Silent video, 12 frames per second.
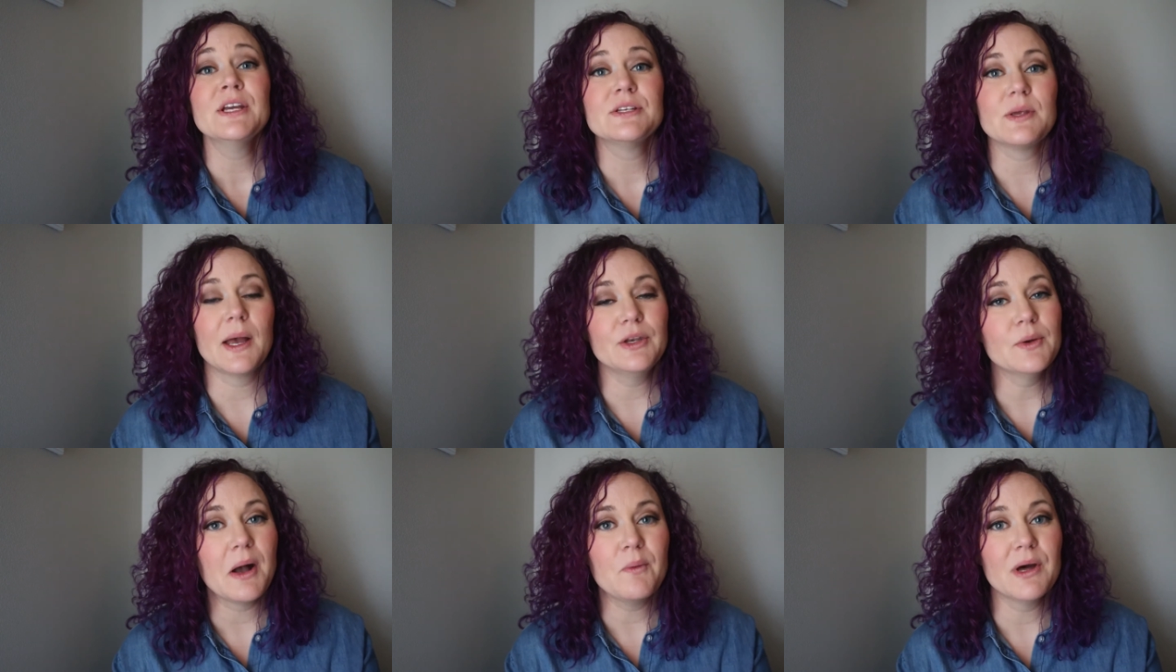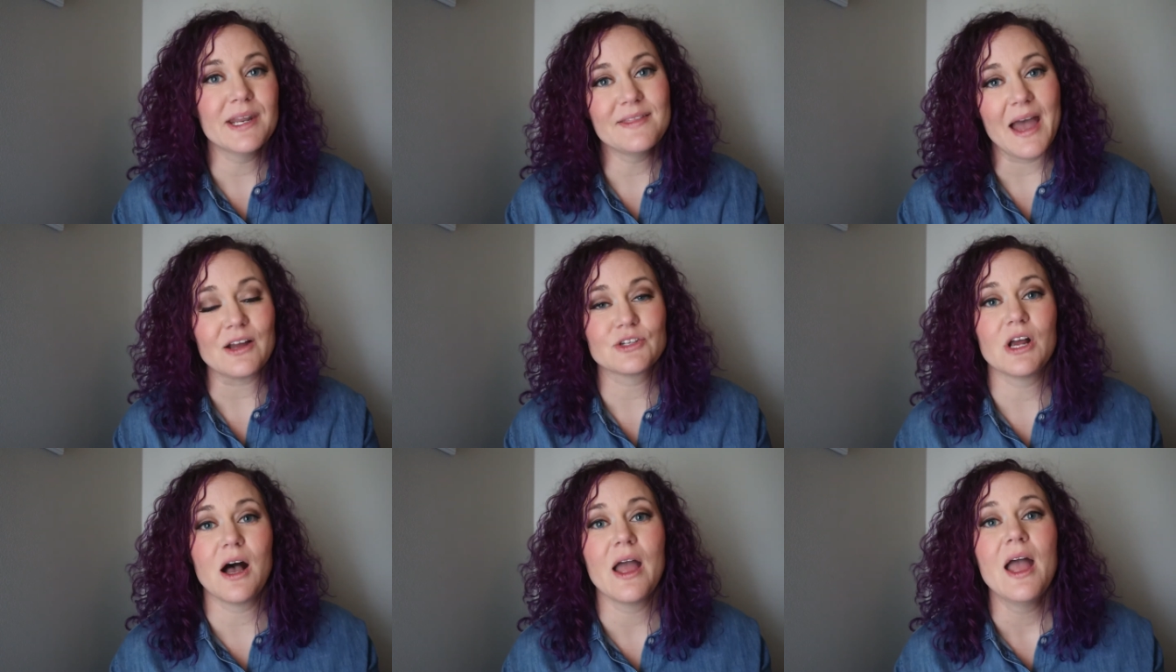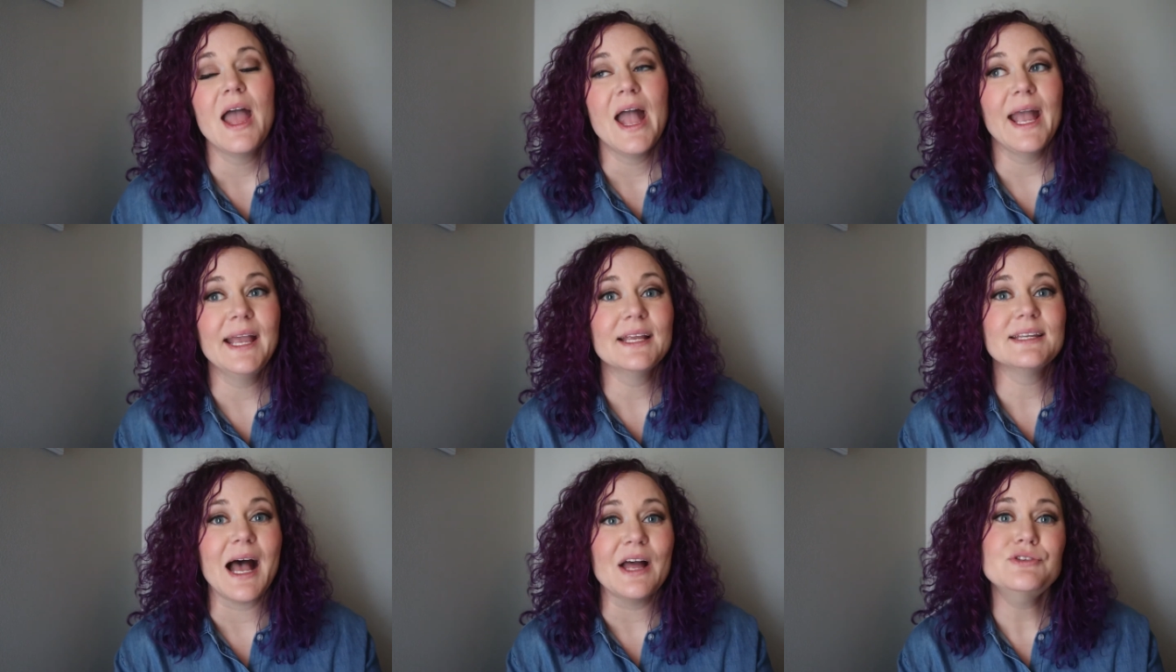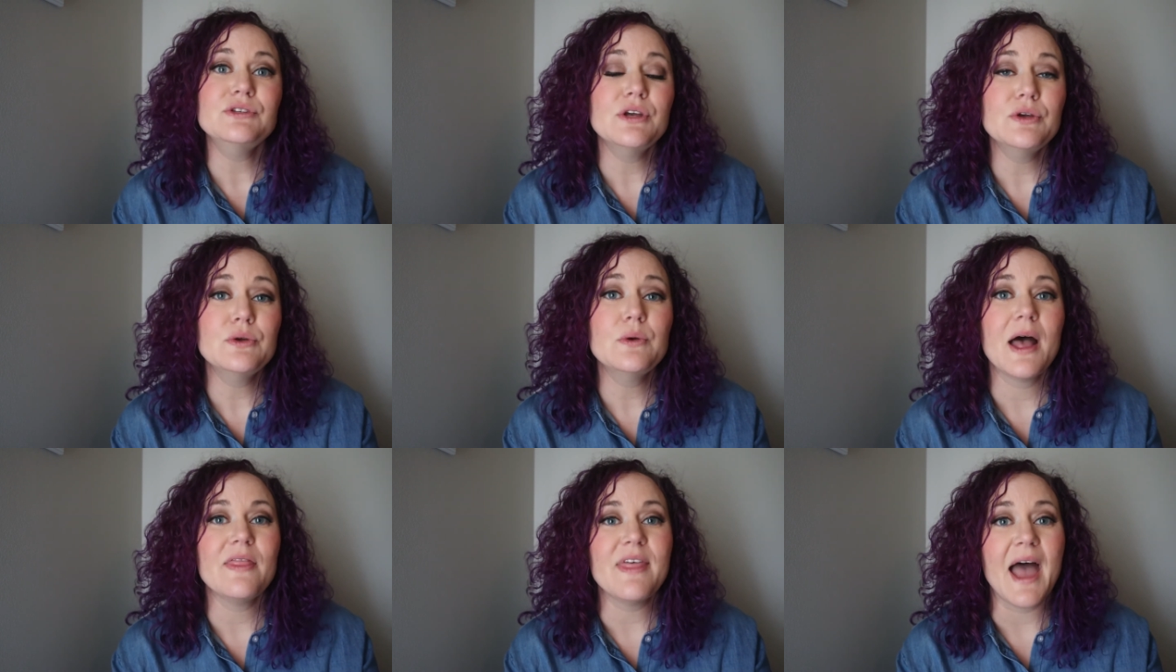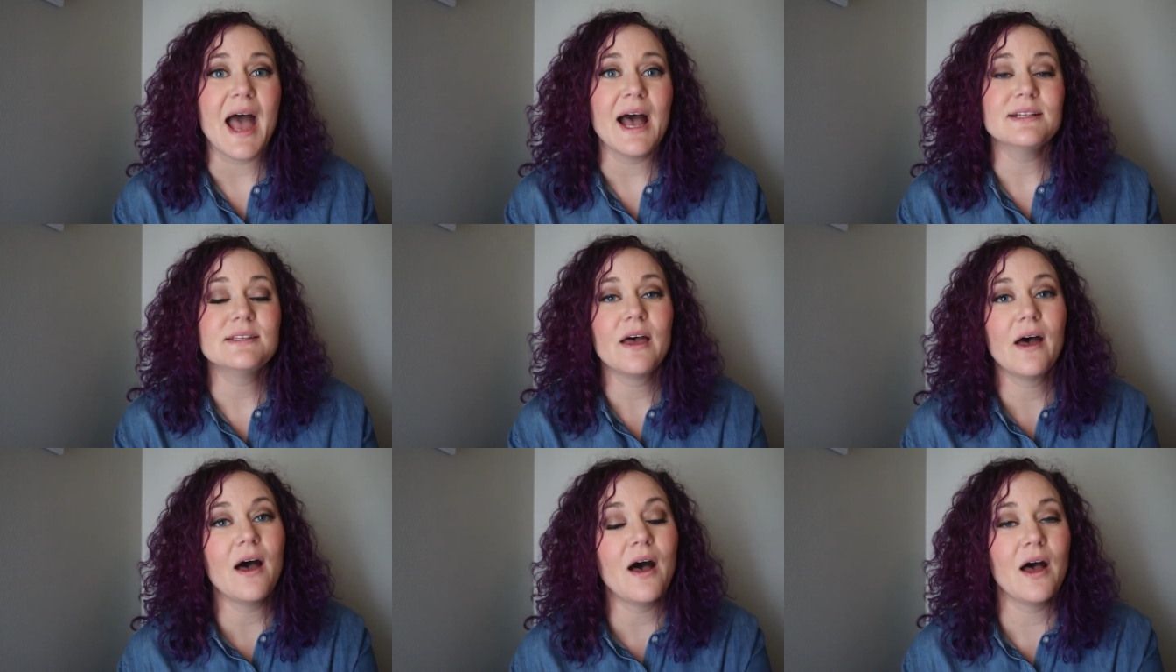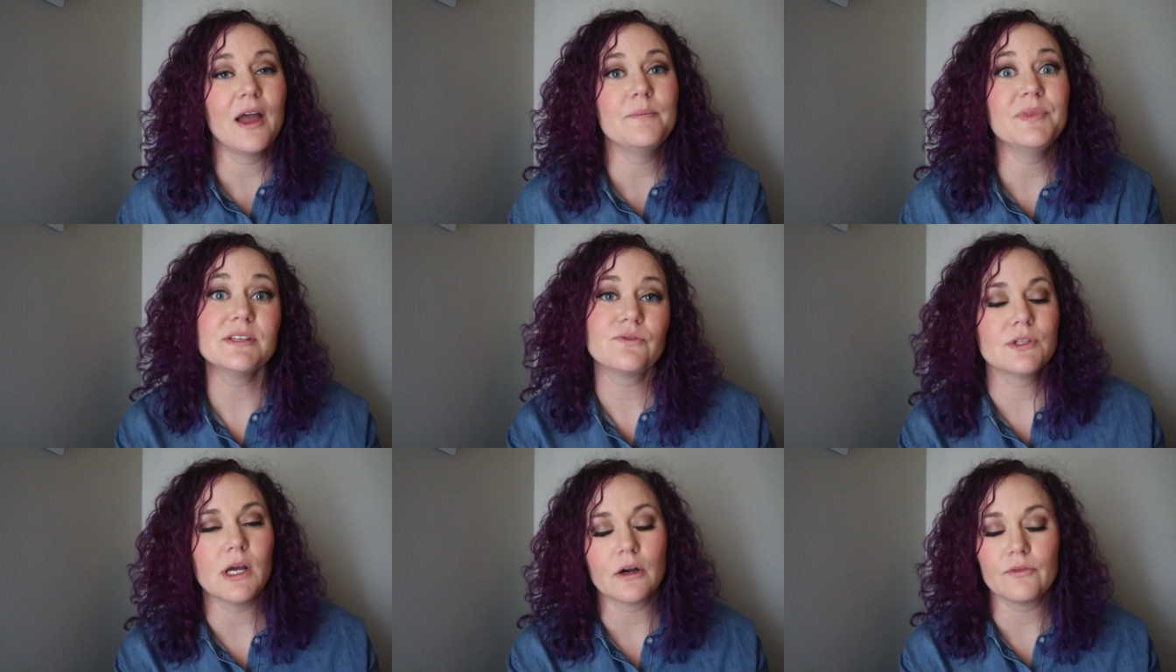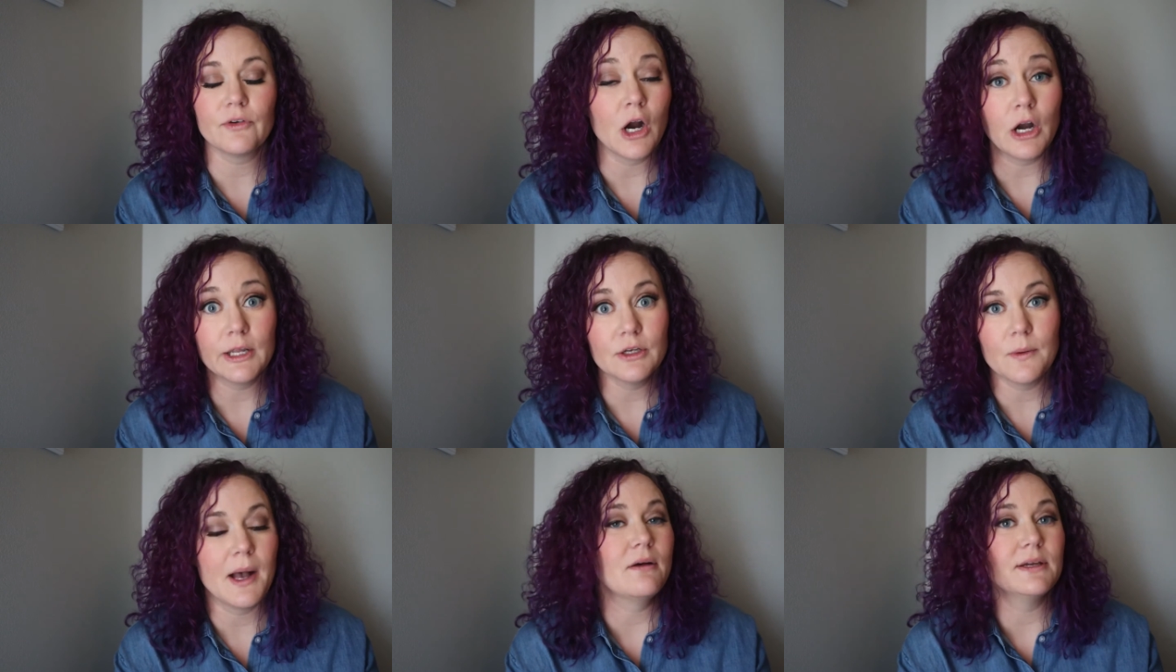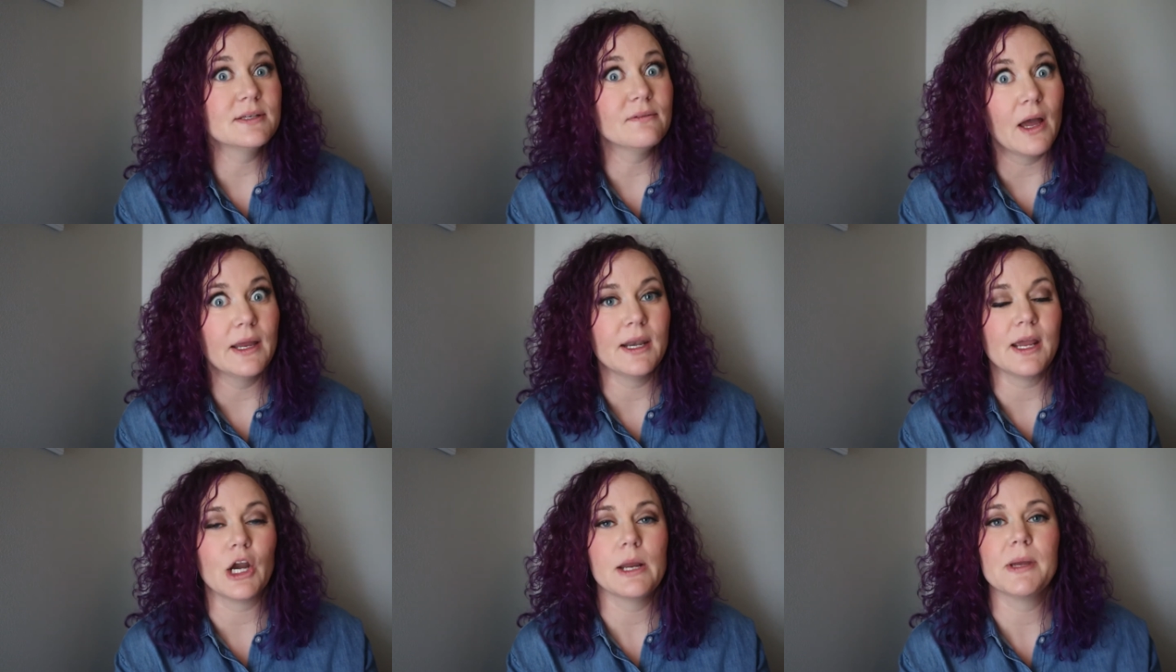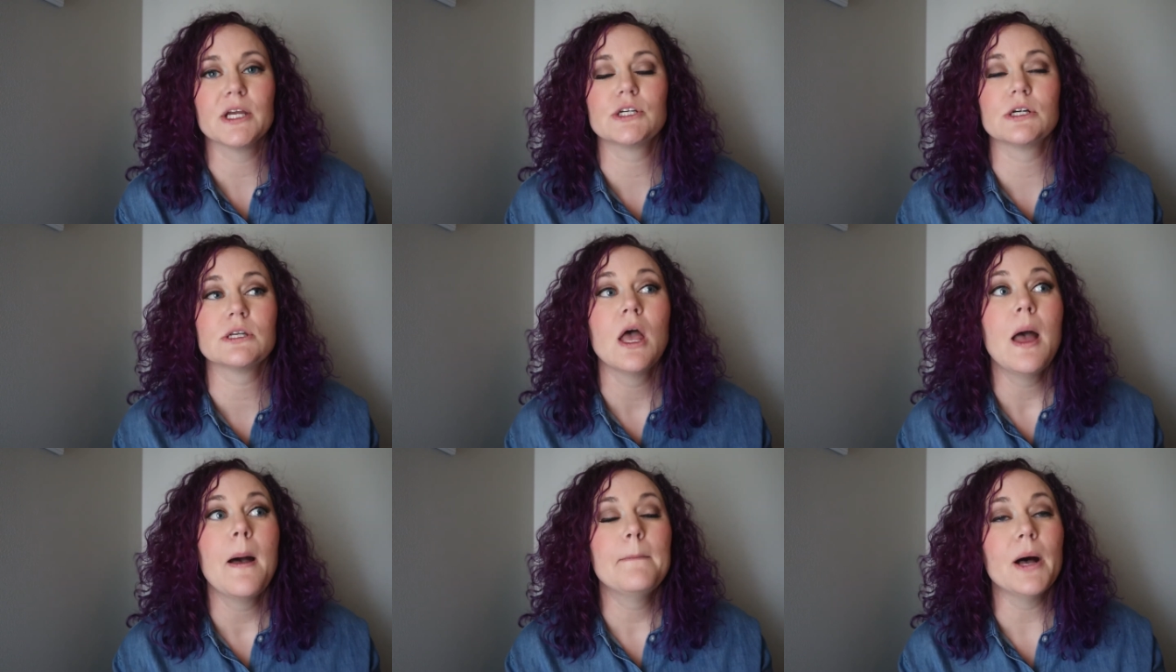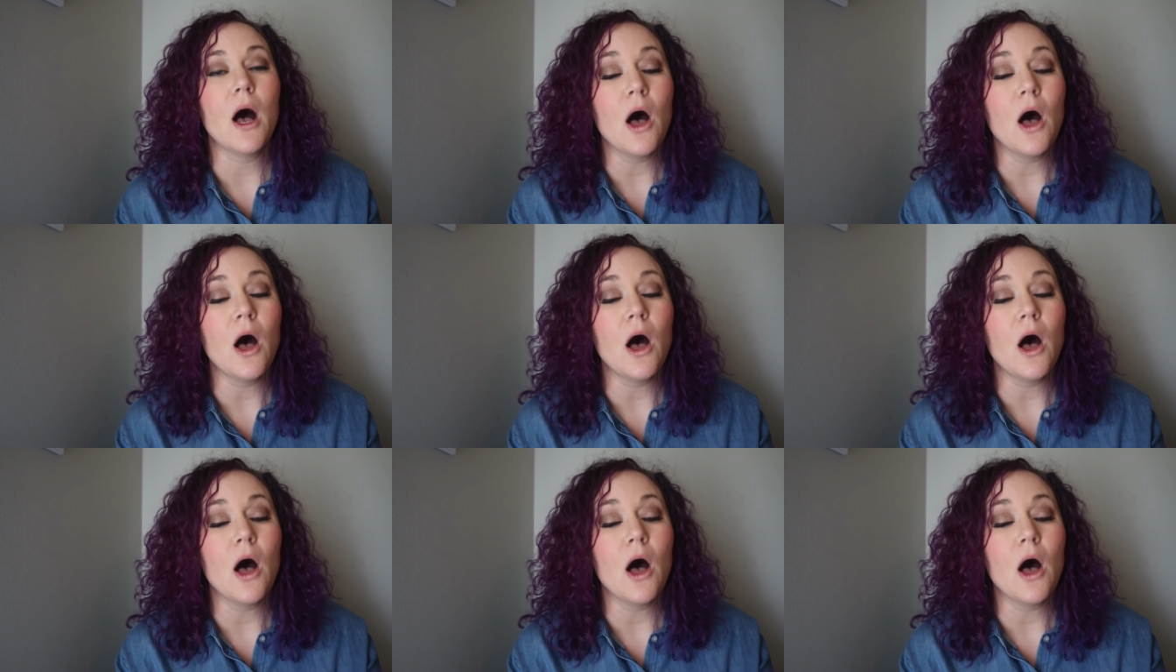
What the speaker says: So I knew I wanted that shot, and I knew that this photographer already knew I like to light and airy pictures, but